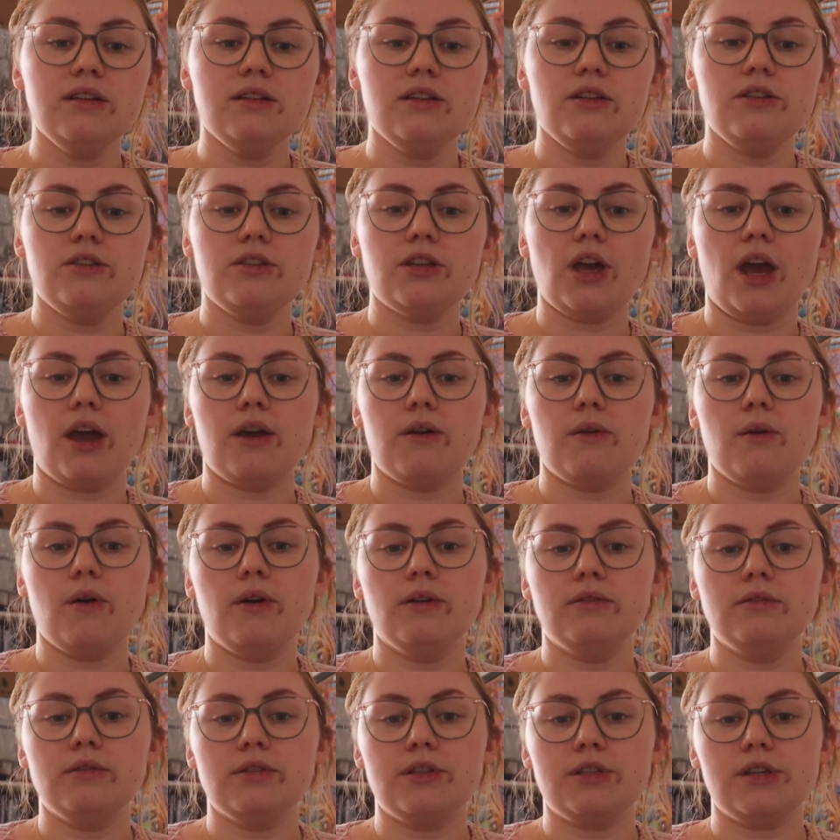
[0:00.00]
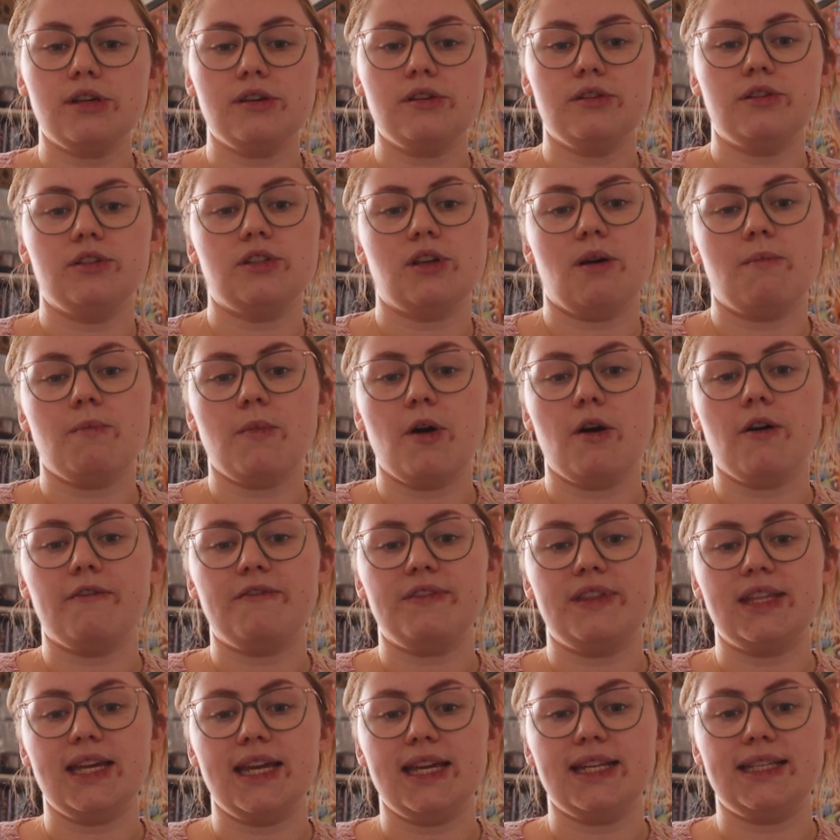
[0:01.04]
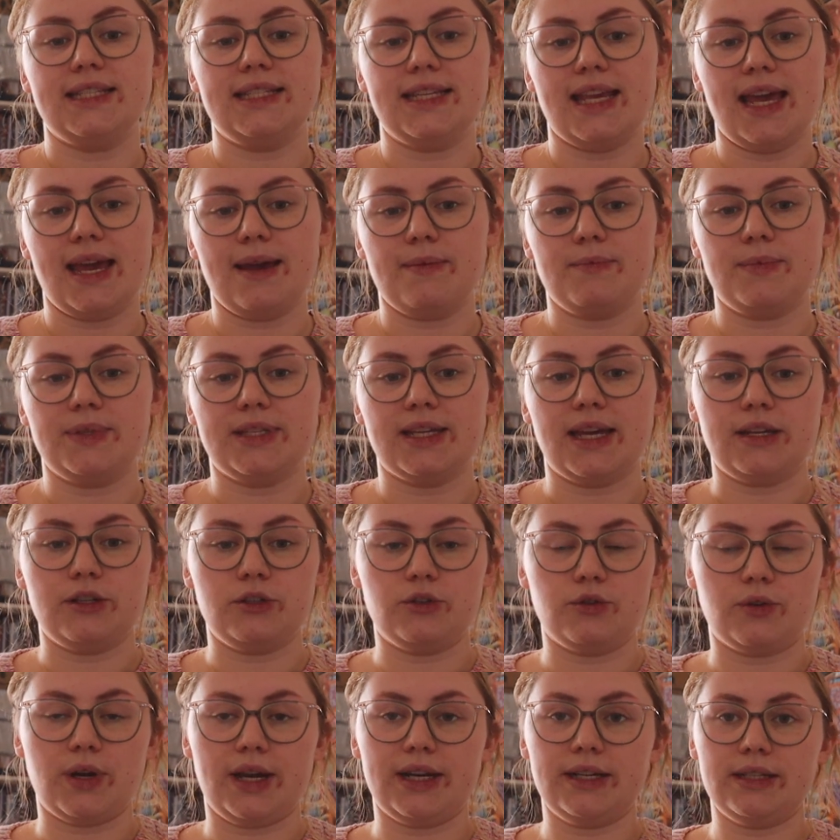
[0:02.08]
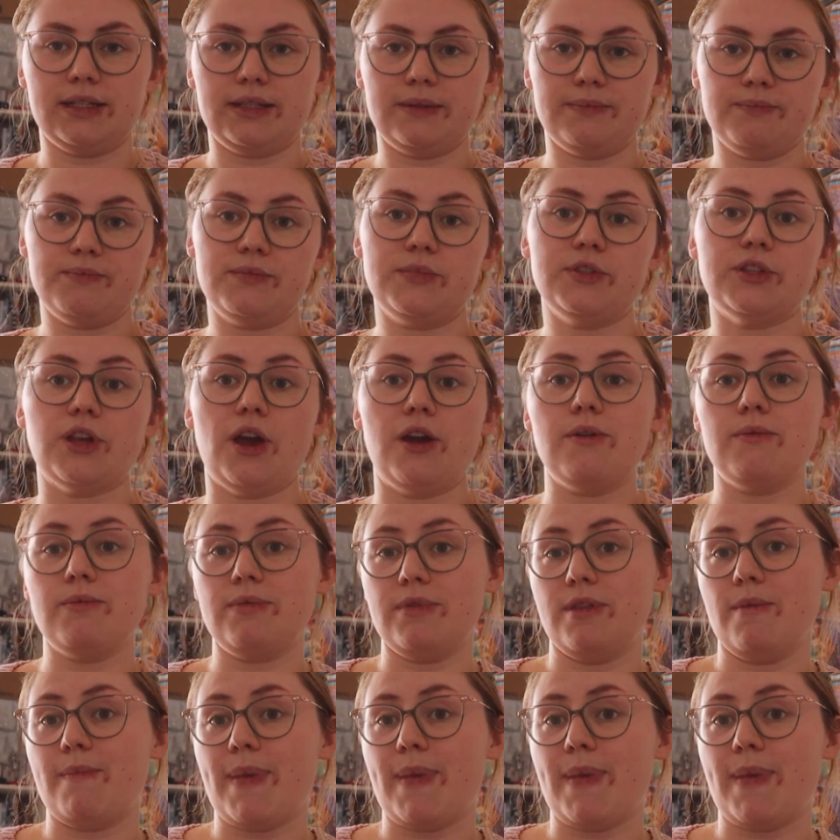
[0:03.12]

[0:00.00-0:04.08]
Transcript: So on to some of the tips and tricks. So the